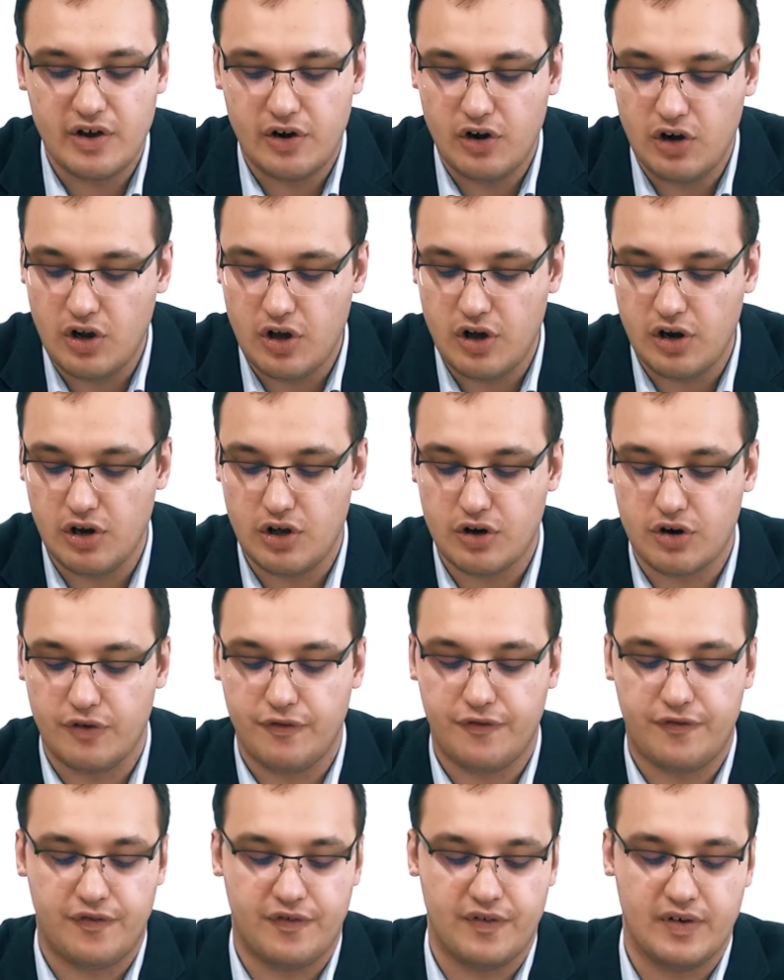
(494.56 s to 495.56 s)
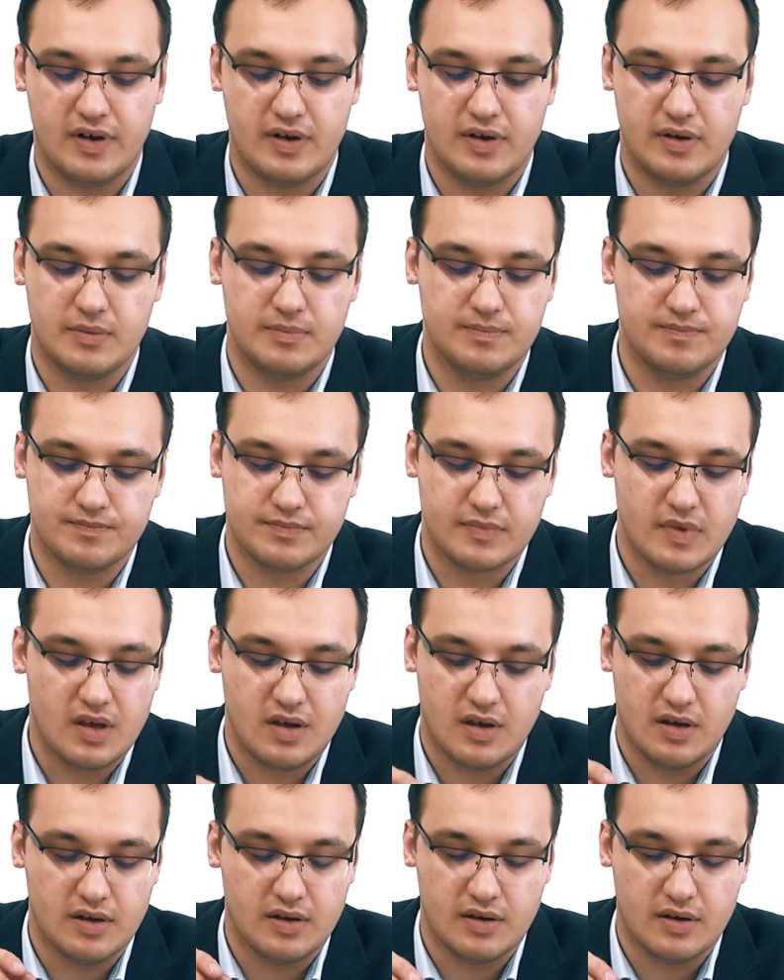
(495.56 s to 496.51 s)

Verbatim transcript: a lot of um,